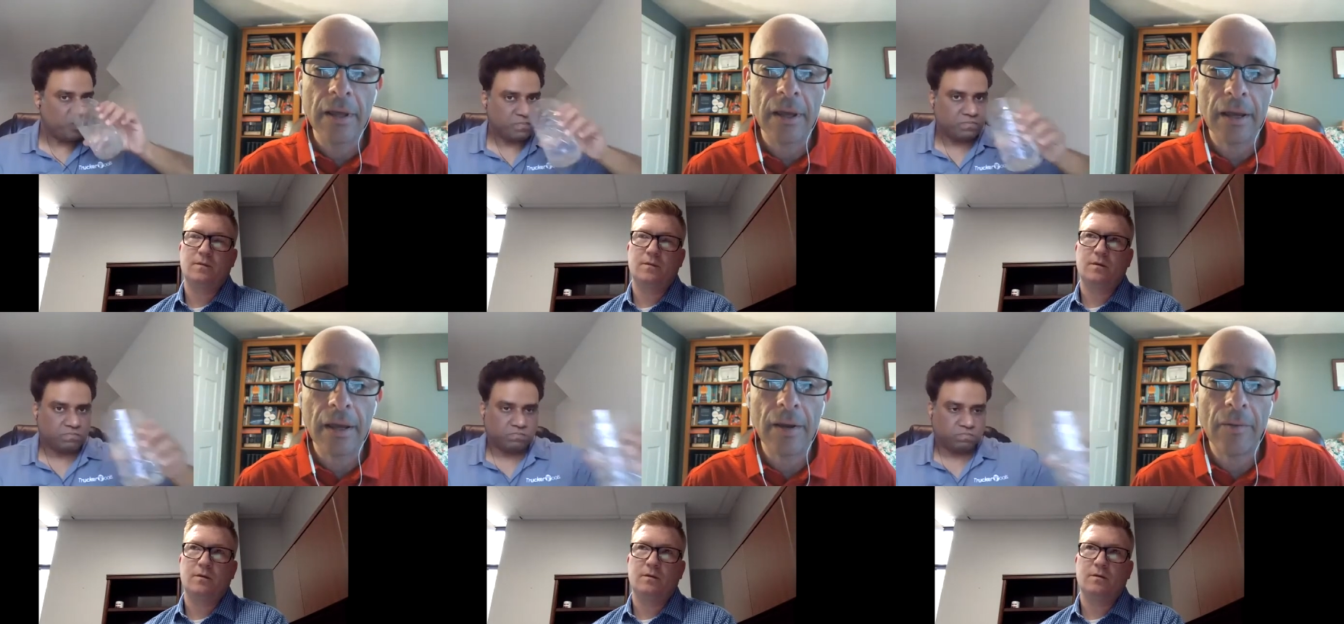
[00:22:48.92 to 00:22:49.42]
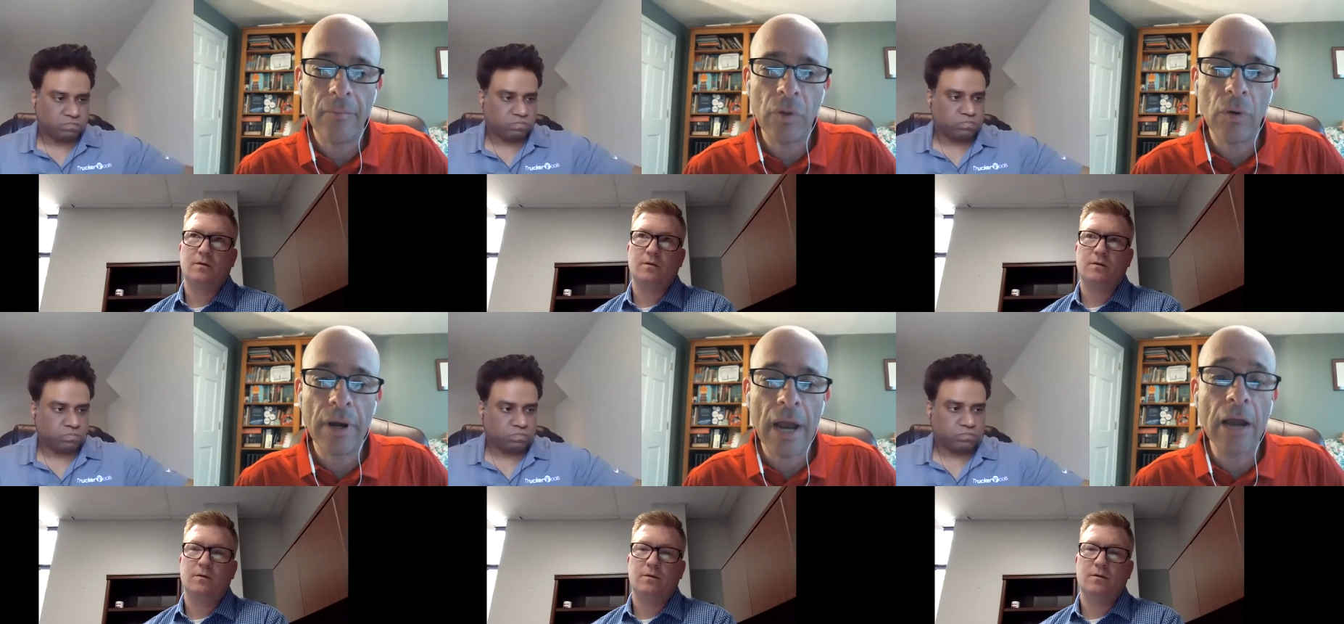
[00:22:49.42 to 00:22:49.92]
Speaker 1: um, you
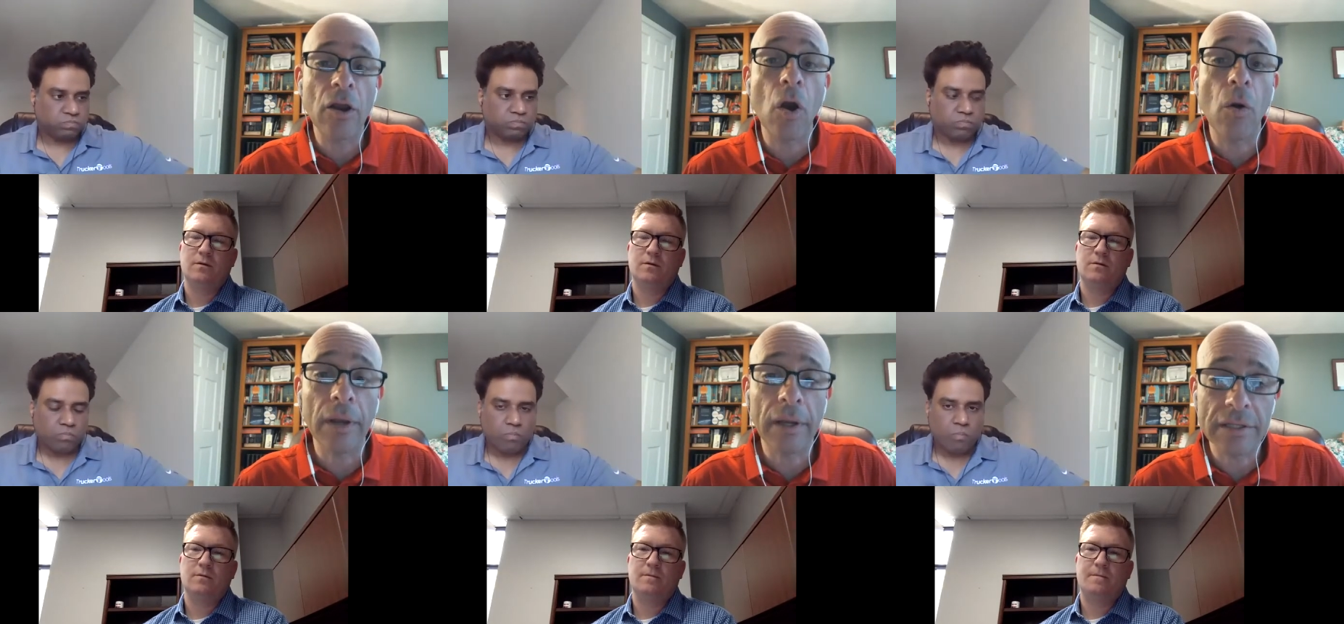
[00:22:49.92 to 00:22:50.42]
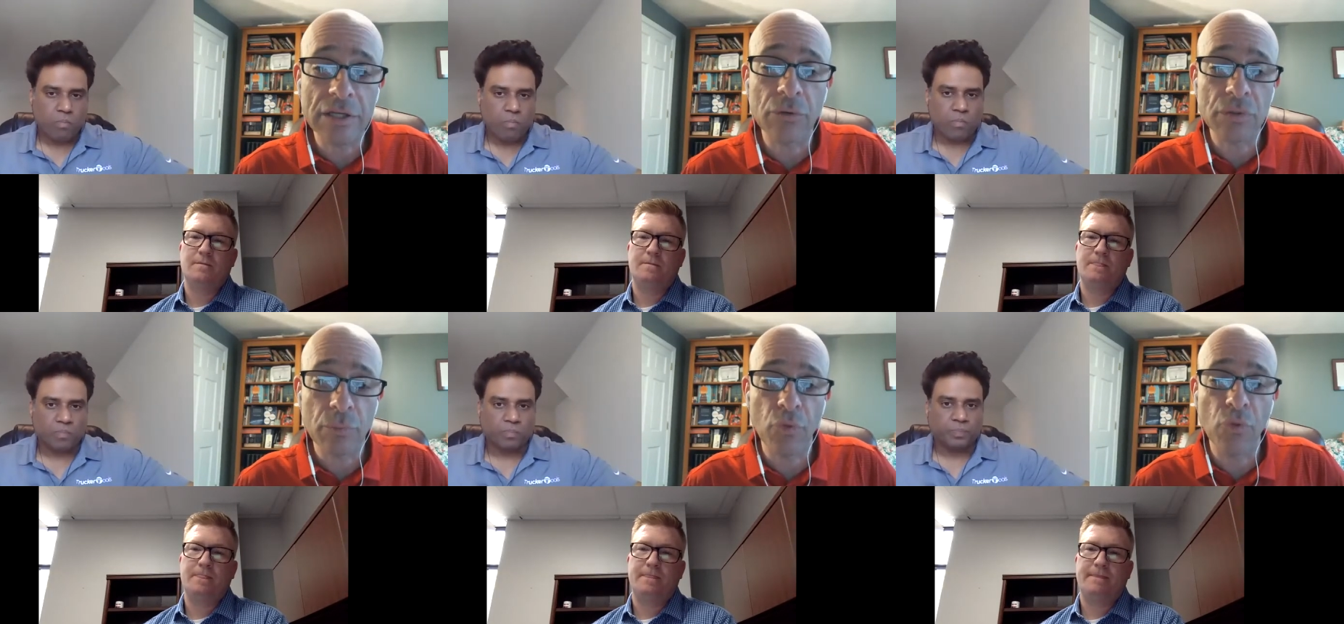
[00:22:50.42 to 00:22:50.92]
know, an ongoing
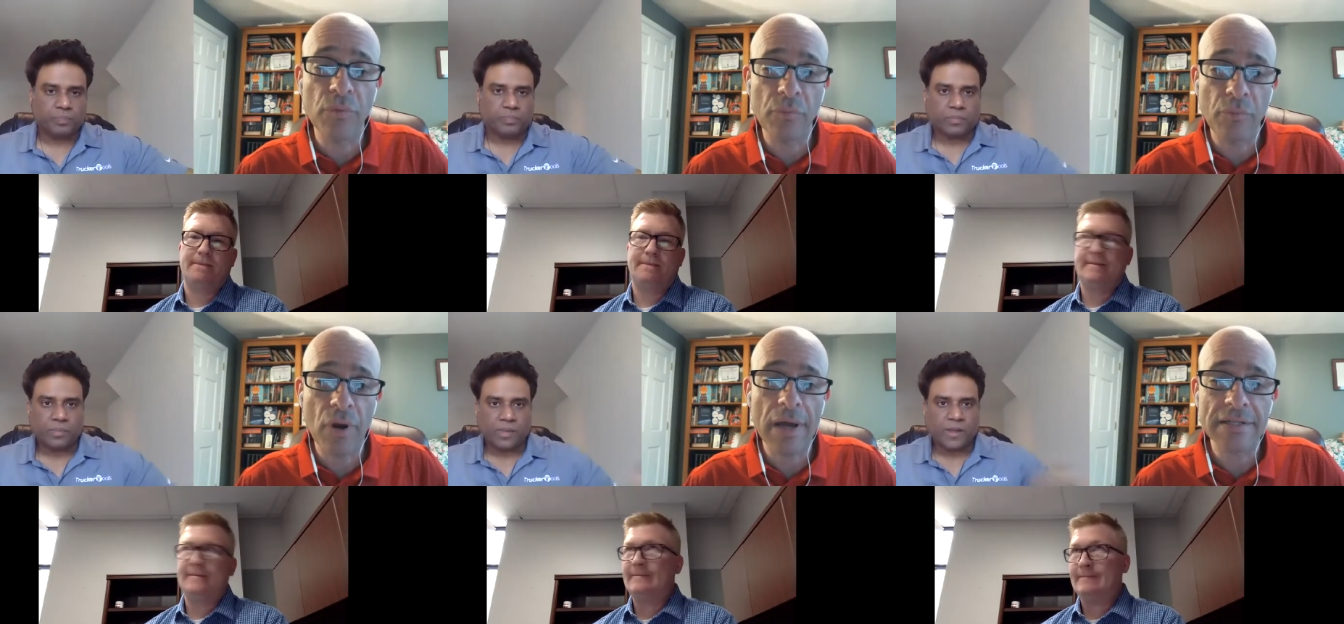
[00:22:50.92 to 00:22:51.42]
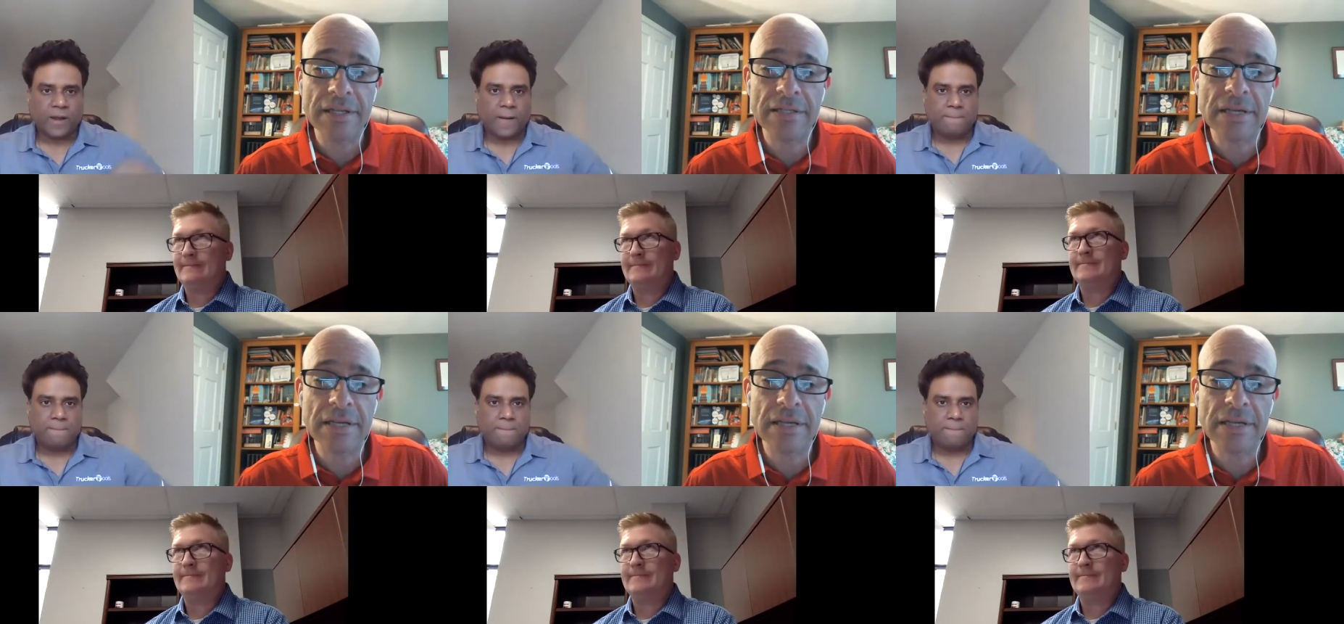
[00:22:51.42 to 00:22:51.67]
continuous improvement process,